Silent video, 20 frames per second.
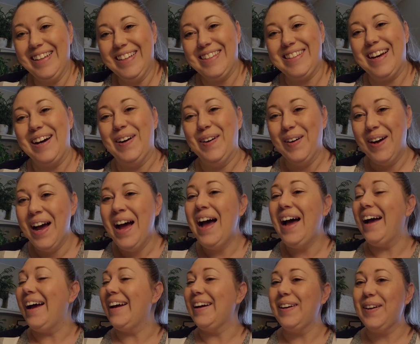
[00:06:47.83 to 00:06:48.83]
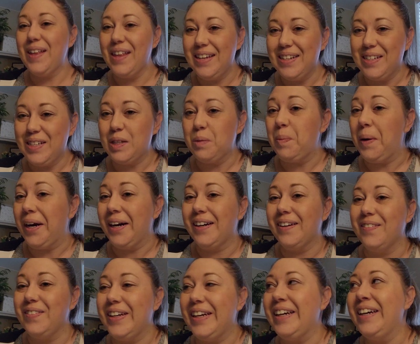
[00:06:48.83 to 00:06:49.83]
So I know that's just part
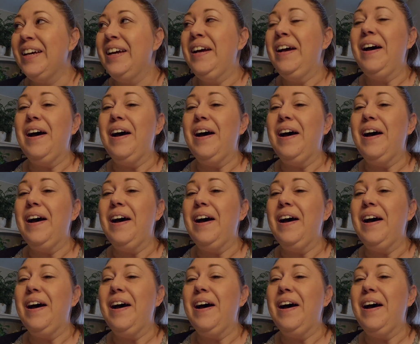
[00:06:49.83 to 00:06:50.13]
of it.